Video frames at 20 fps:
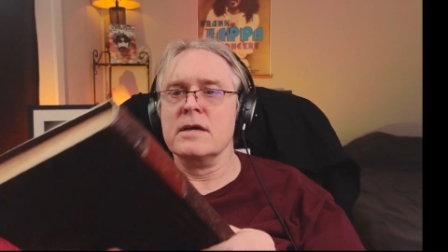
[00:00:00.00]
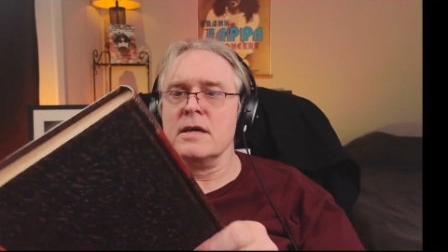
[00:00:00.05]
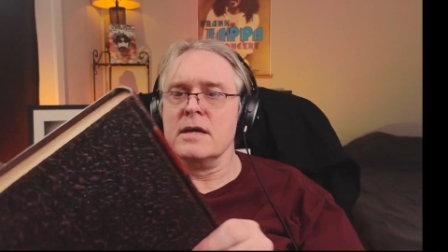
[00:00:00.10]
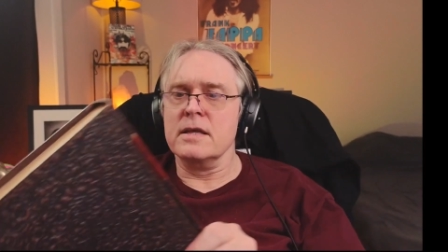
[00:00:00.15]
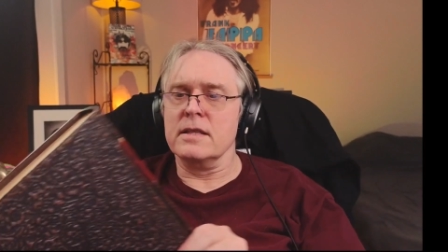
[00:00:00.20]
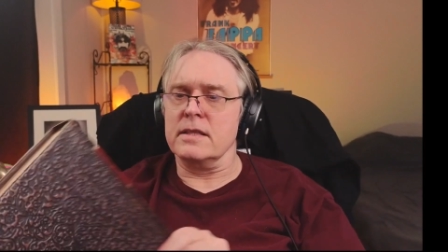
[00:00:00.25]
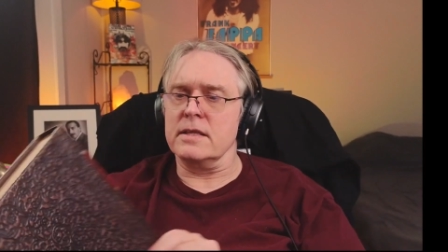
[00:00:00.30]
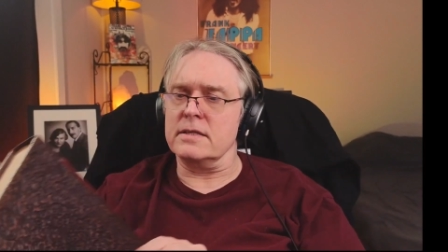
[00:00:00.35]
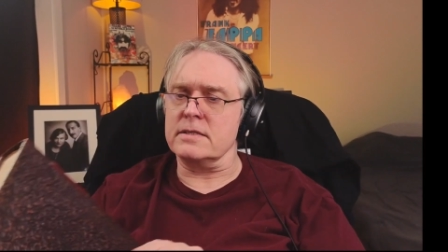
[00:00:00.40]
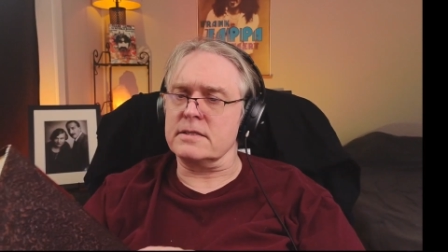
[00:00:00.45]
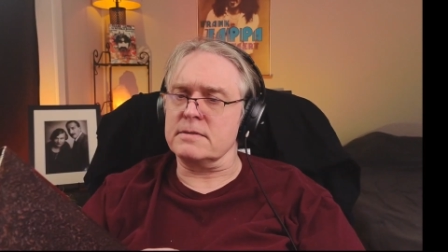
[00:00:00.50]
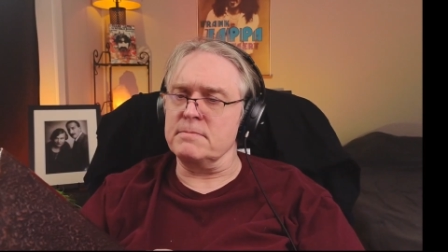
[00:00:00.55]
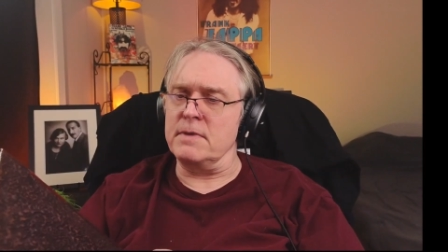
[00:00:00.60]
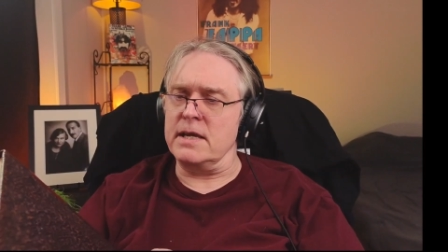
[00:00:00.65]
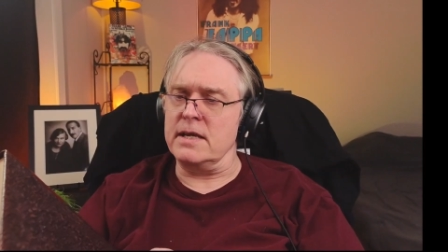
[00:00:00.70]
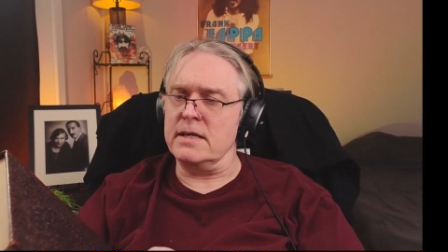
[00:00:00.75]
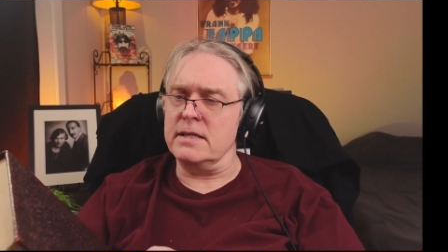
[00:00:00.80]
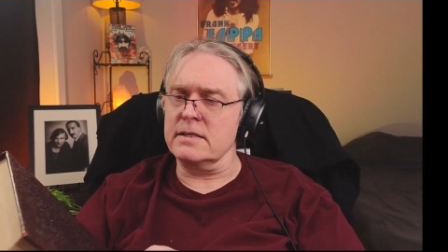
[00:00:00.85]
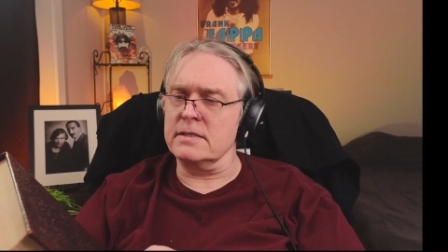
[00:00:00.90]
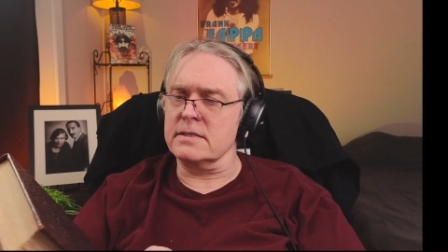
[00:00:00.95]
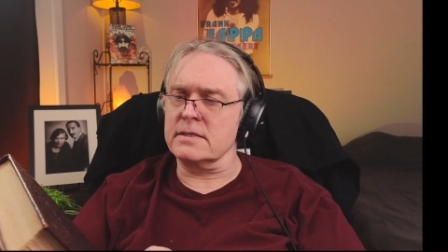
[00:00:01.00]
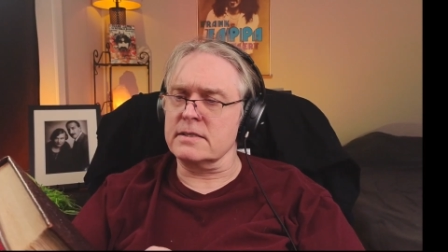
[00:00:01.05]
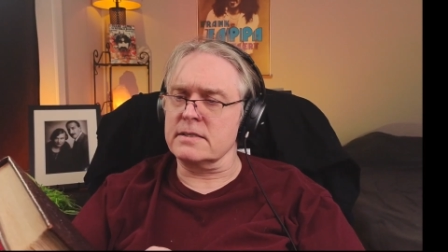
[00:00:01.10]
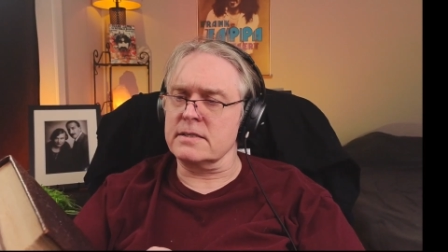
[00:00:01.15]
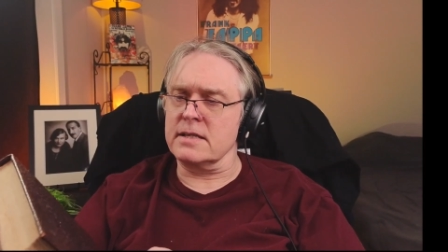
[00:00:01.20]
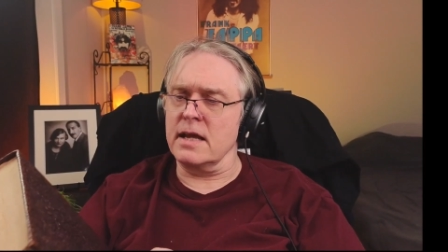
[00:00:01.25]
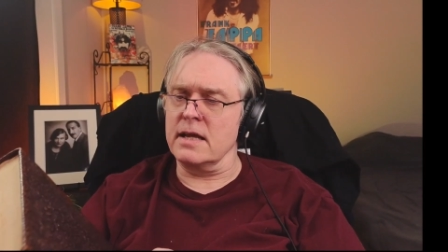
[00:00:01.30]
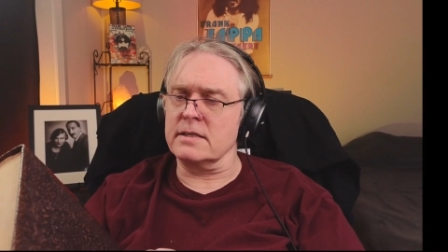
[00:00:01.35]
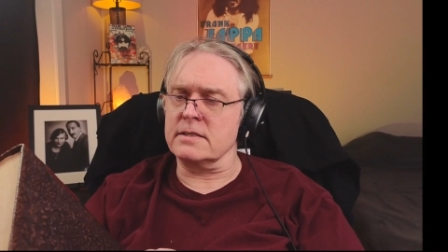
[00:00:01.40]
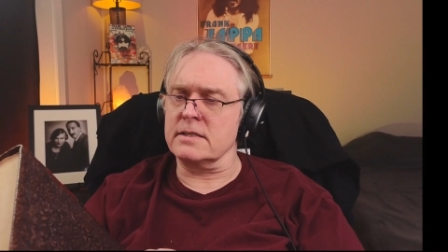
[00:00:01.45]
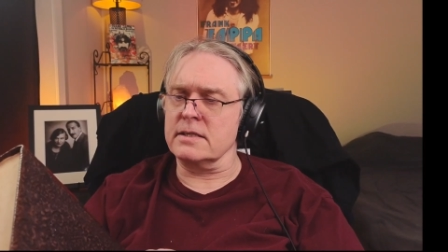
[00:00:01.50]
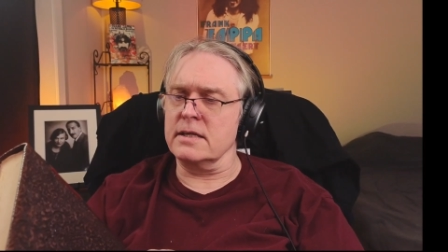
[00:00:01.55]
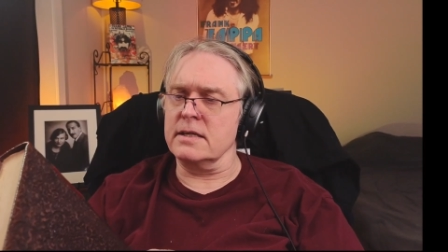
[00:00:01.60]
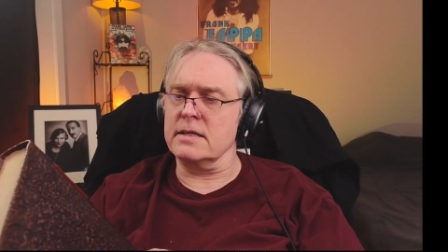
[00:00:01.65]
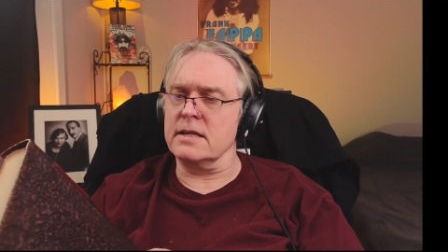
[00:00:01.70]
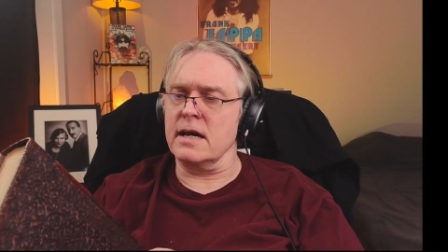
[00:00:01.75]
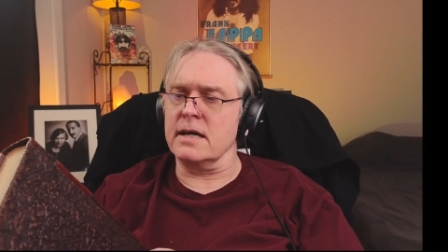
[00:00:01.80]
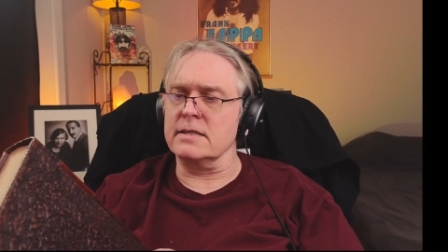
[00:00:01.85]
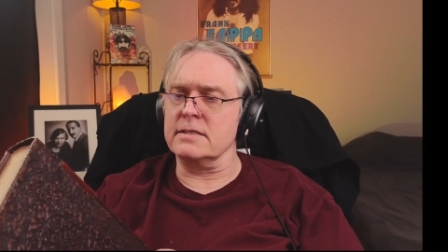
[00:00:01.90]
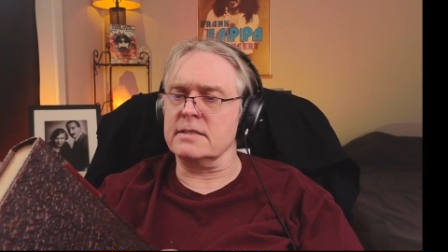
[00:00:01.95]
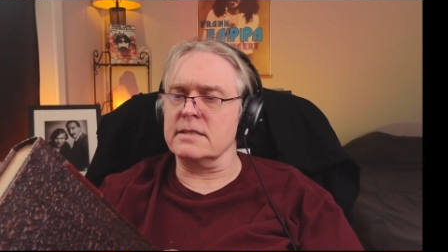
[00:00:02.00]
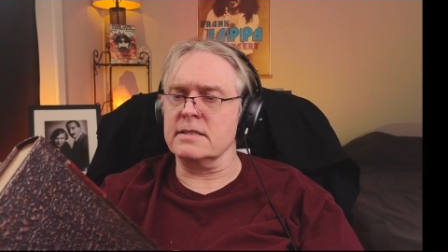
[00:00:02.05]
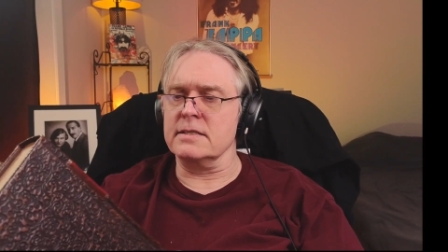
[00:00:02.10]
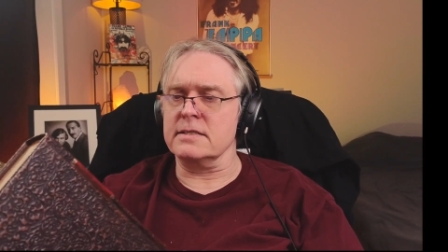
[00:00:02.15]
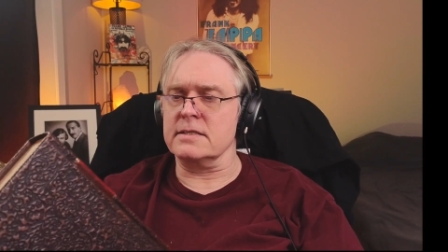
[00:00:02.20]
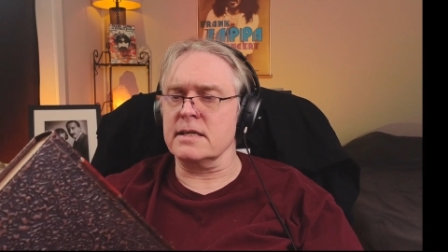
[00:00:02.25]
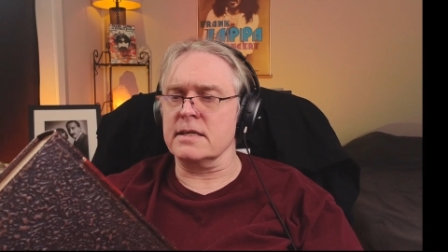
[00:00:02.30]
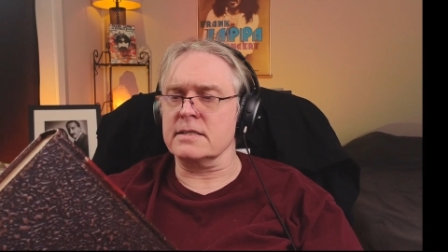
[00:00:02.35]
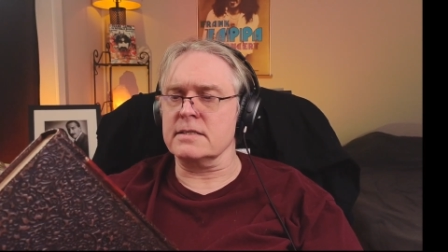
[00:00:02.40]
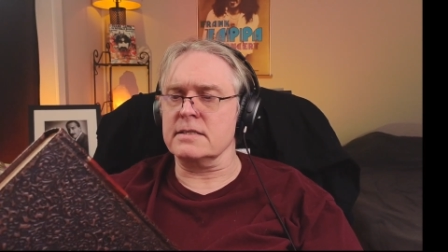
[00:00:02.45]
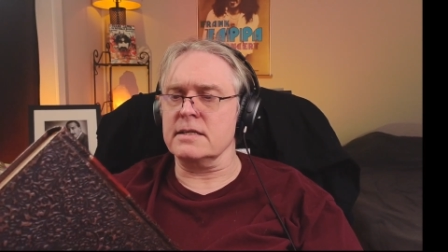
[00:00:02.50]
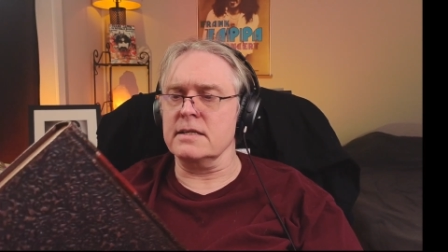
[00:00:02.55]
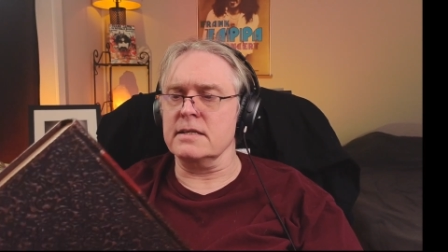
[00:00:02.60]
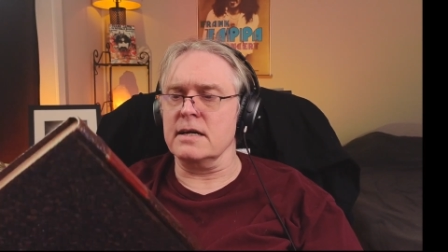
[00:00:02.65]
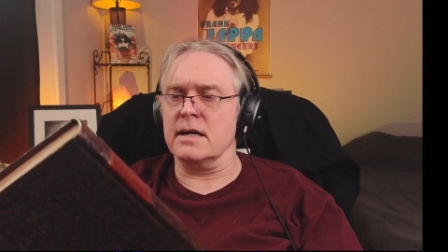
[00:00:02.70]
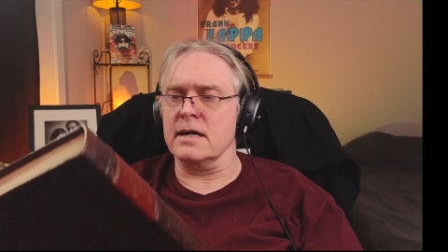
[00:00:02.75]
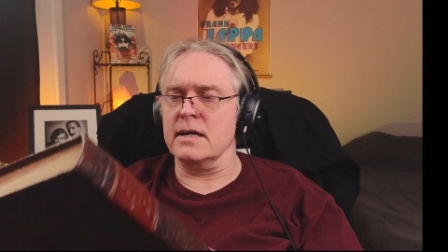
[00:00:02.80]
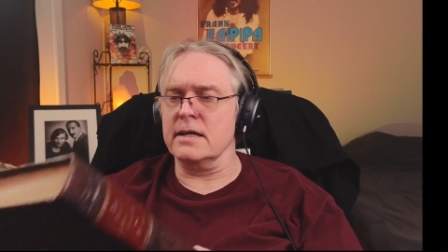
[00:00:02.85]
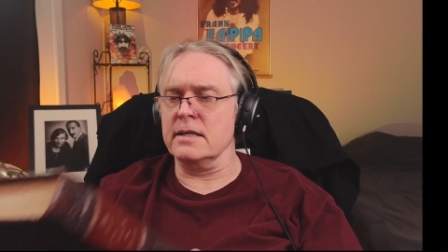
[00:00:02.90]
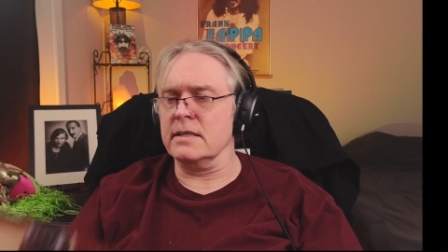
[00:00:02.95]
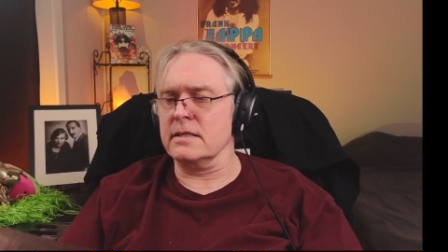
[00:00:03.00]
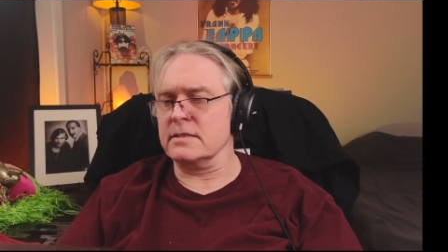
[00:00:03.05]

this means that in 1969,